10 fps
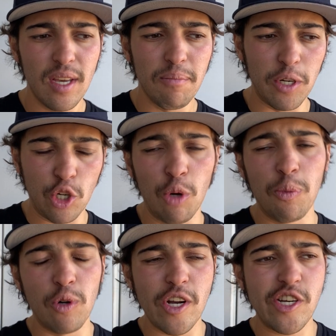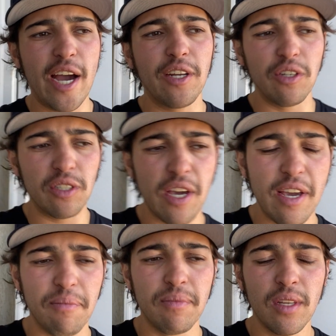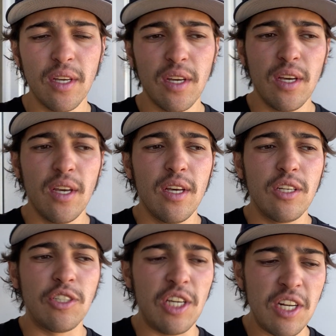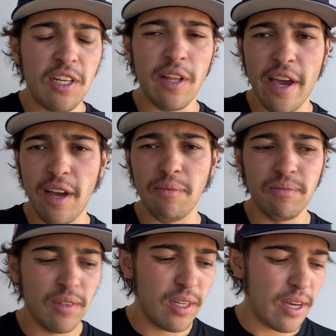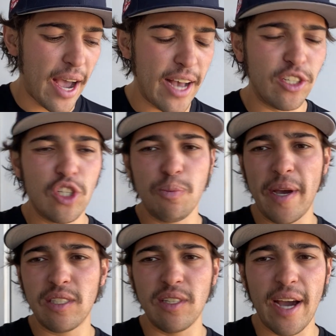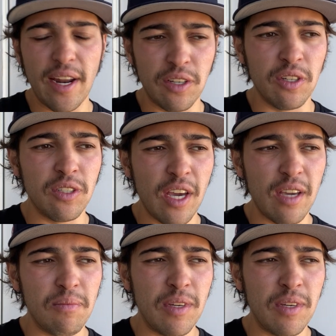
But Cooper Rush had a good game. CeeDee Lamb, as expected, had a good game.